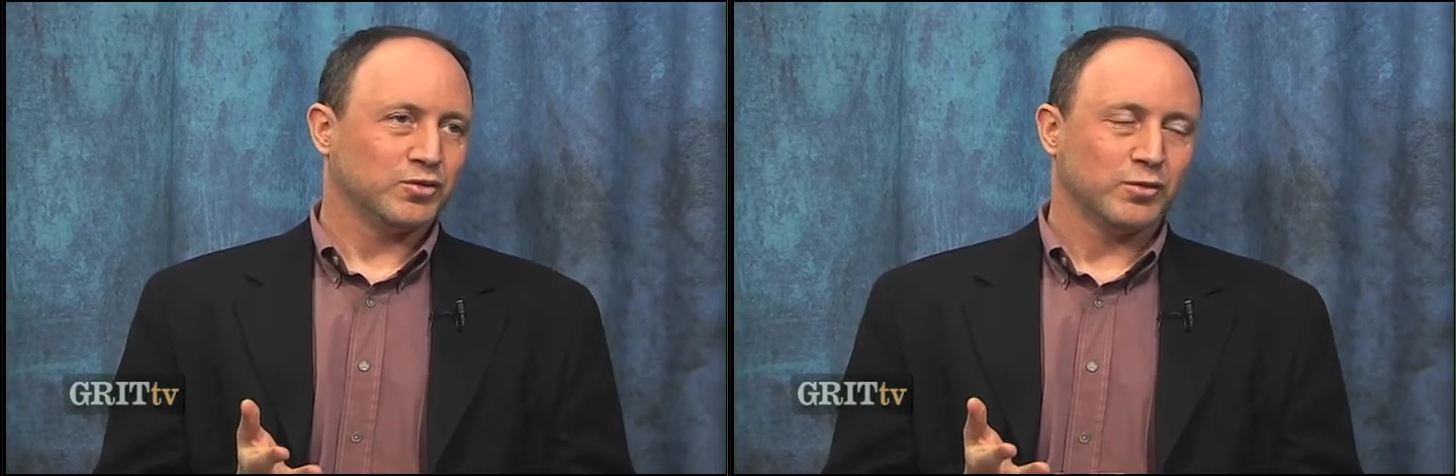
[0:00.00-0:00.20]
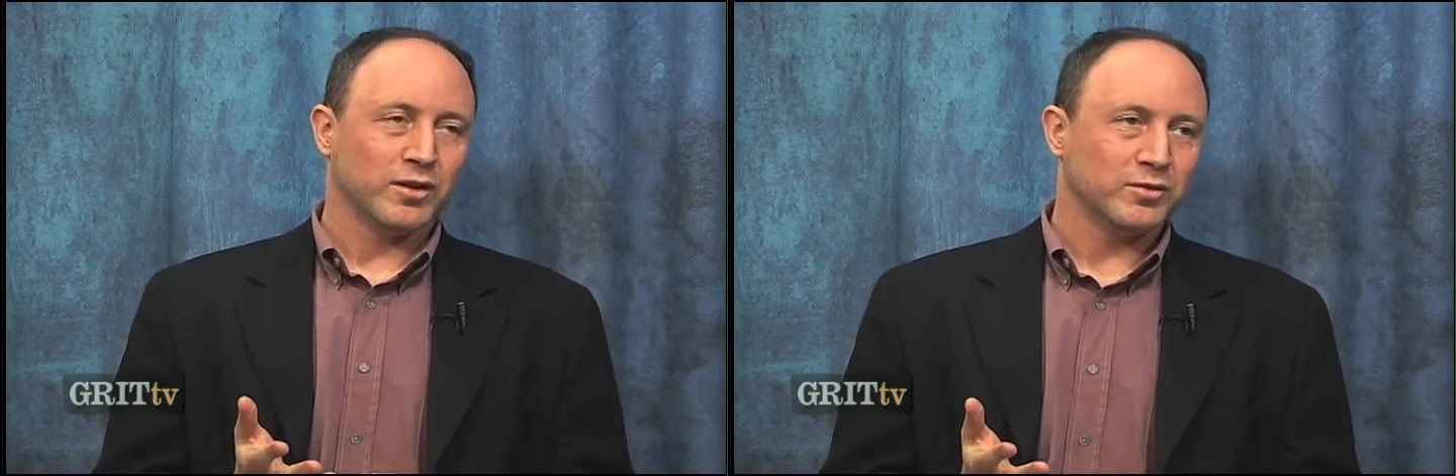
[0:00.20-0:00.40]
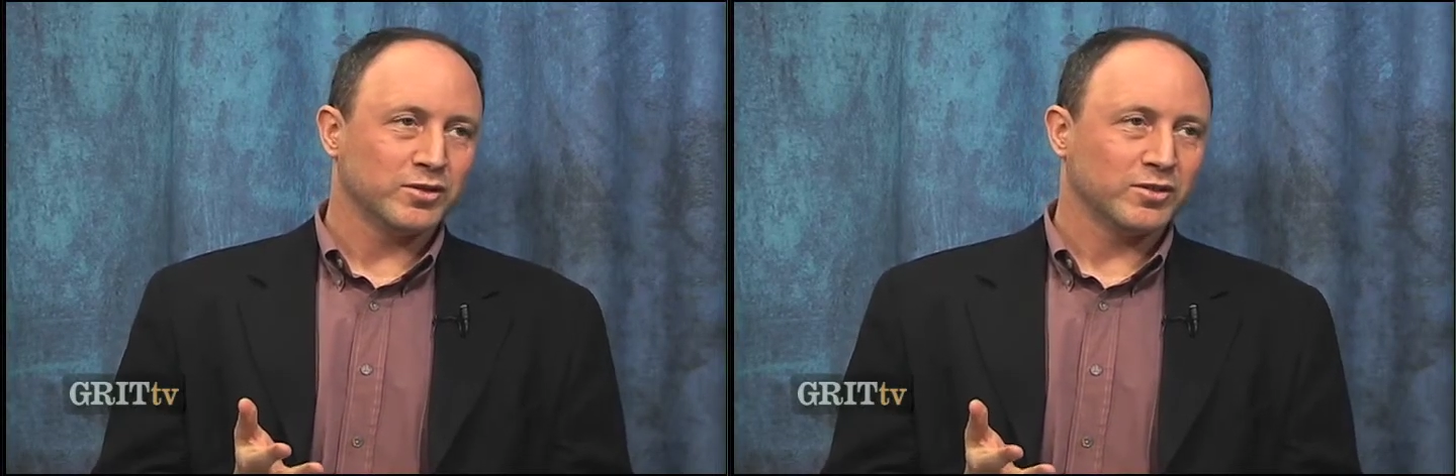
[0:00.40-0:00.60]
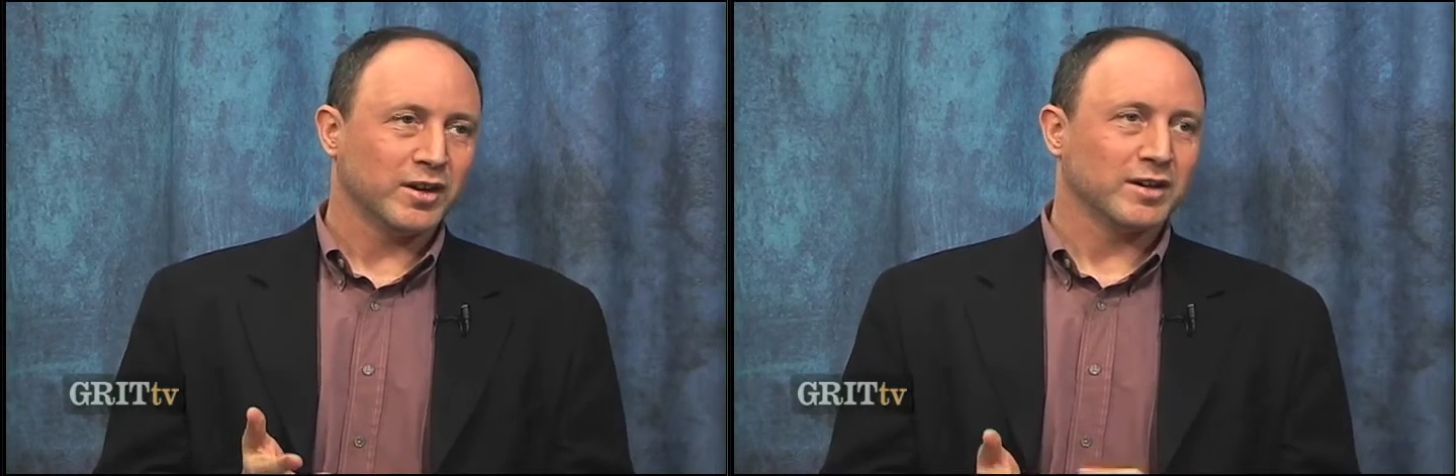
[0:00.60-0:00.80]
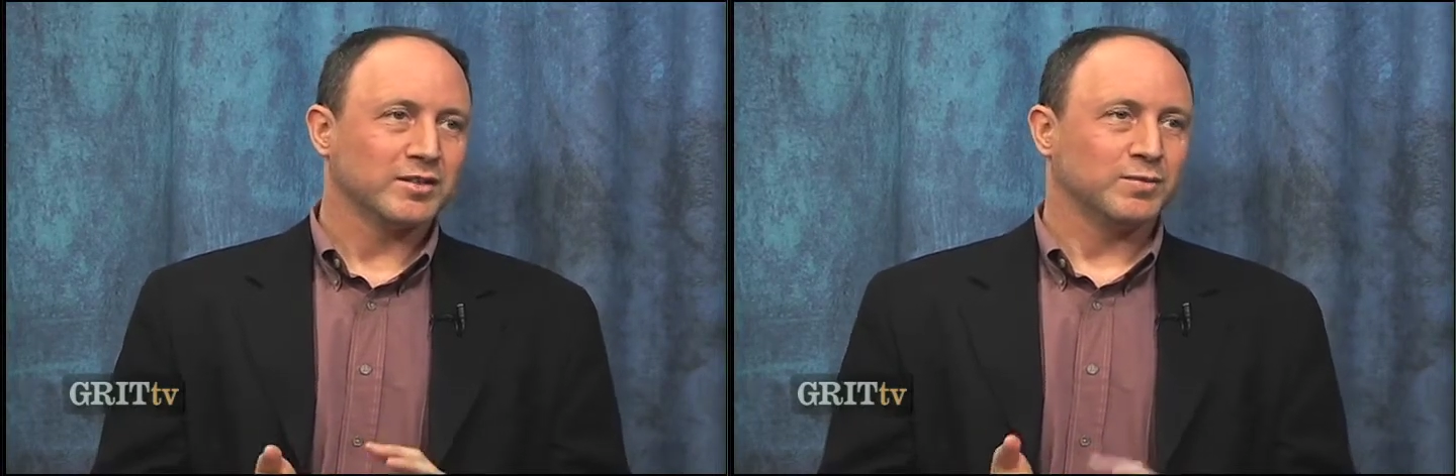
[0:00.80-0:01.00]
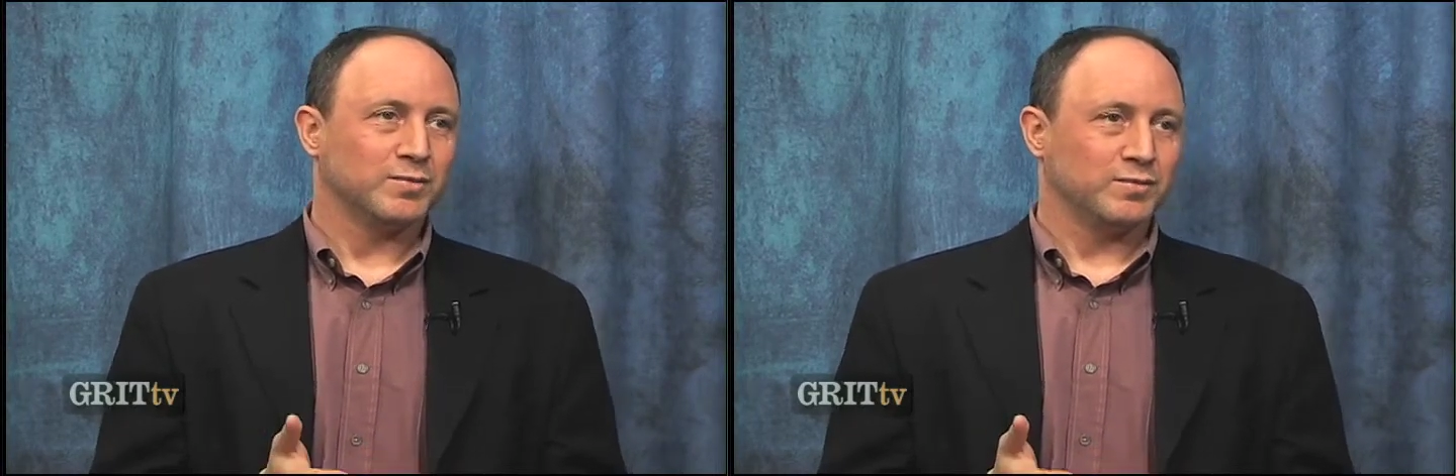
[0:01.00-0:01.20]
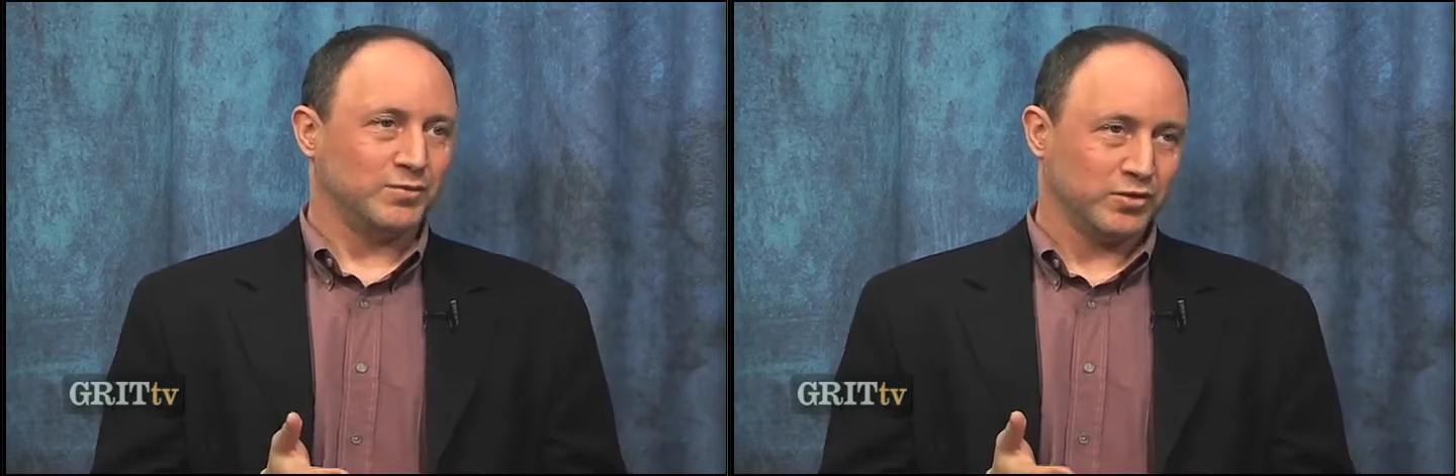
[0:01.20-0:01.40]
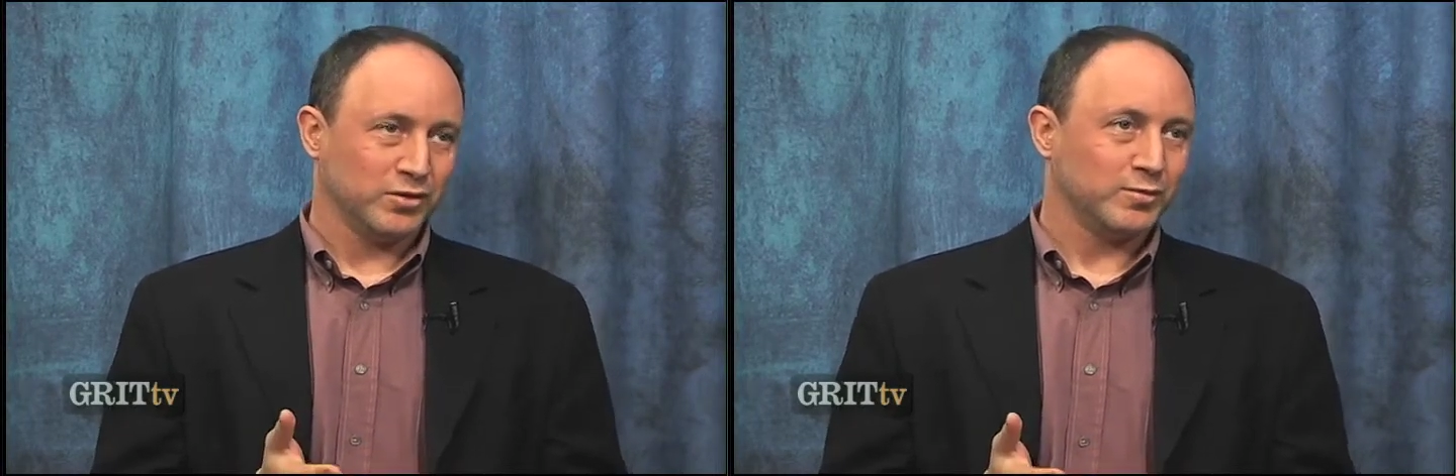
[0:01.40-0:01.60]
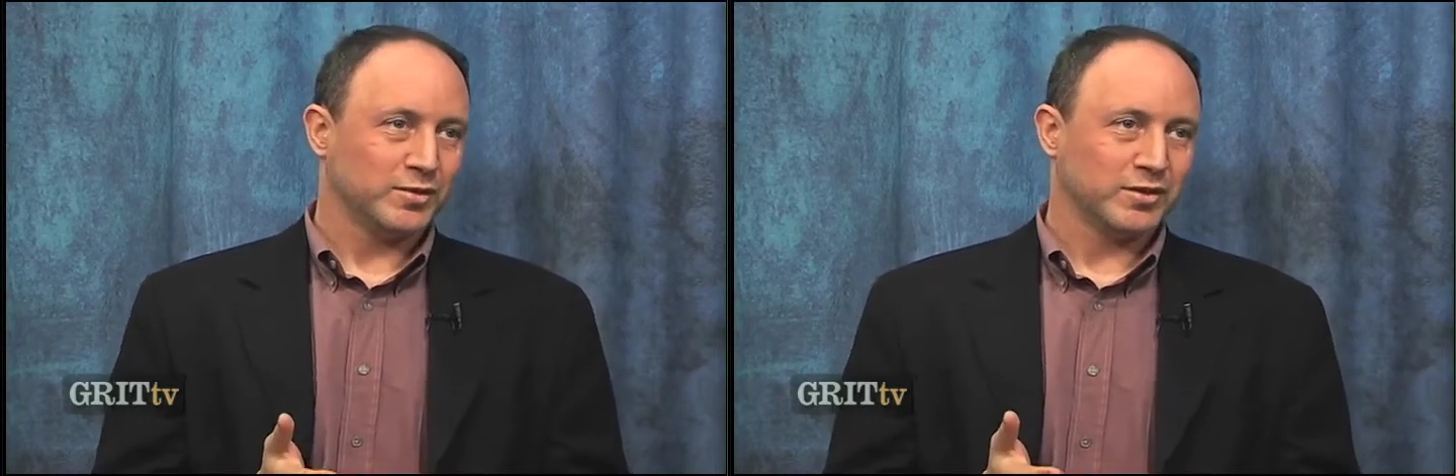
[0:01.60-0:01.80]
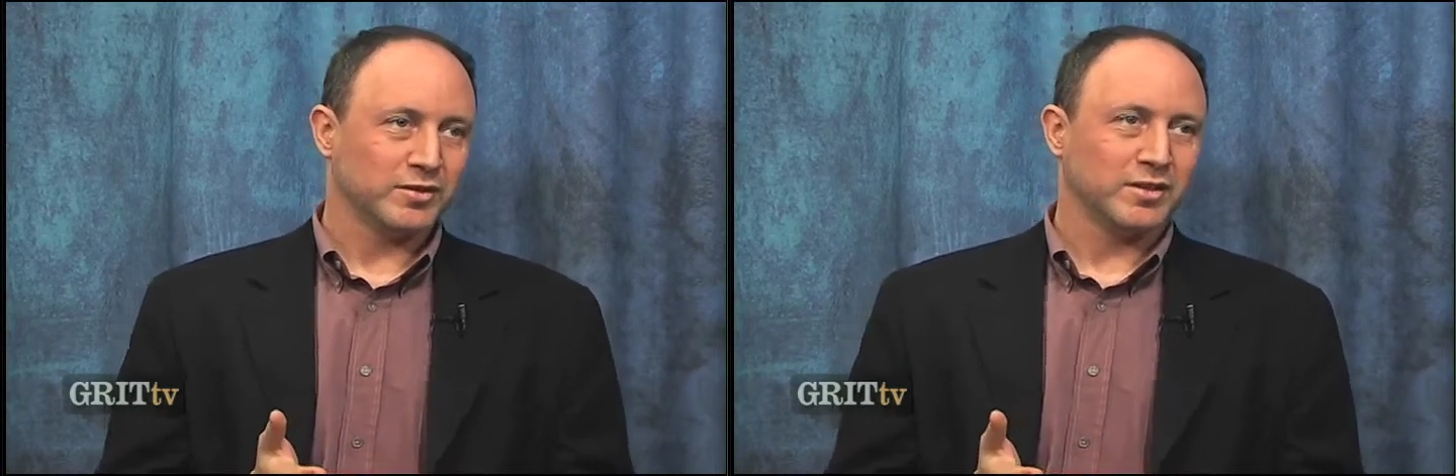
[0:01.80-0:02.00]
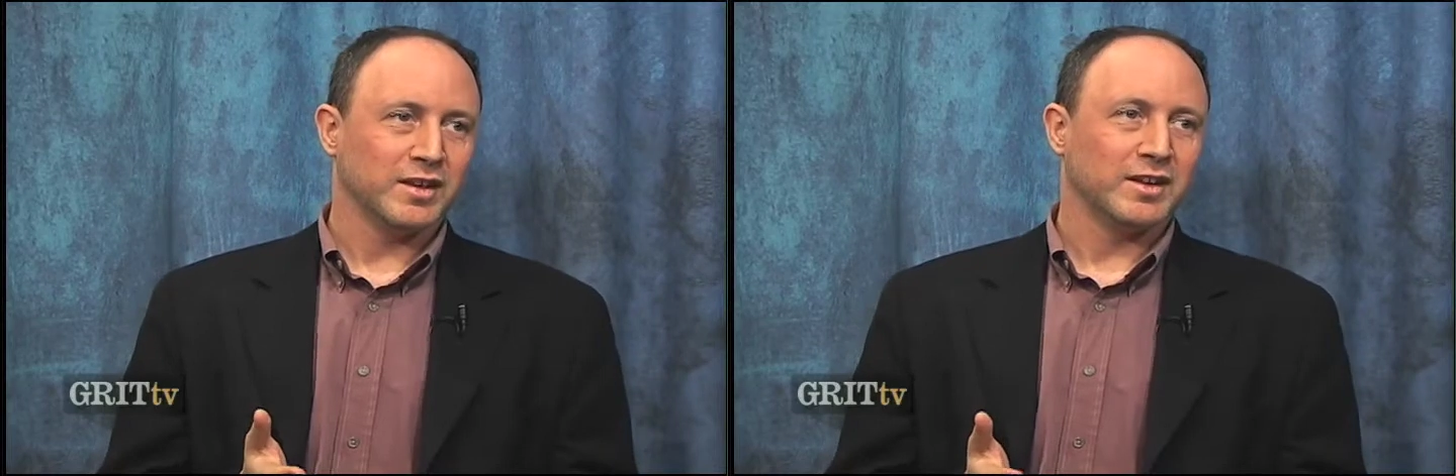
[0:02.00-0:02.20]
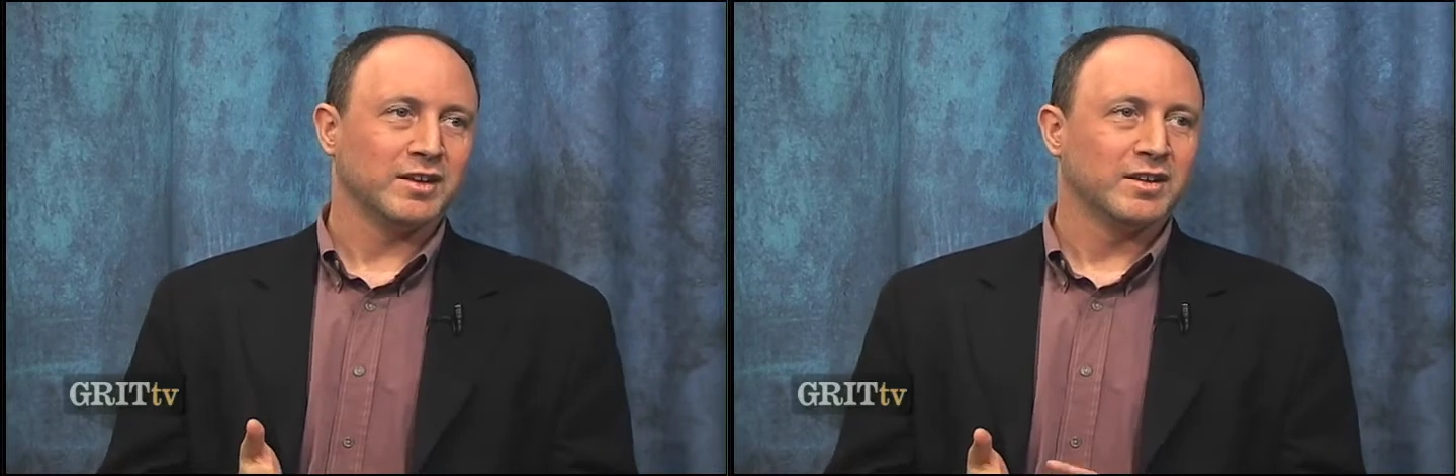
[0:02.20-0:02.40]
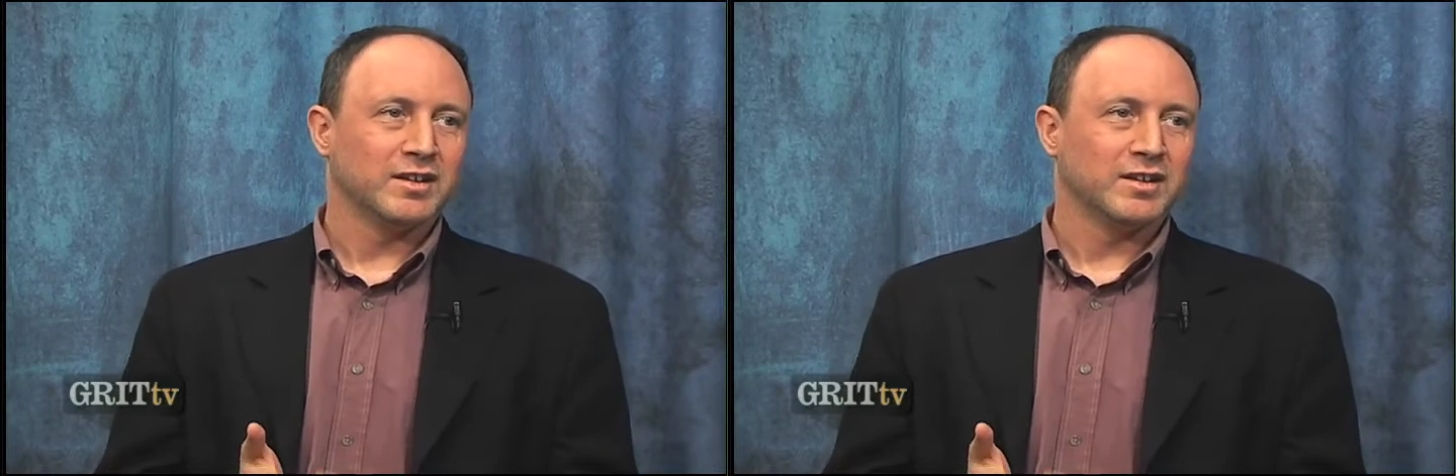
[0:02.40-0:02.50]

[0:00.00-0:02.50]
drone strikes, troops certainly,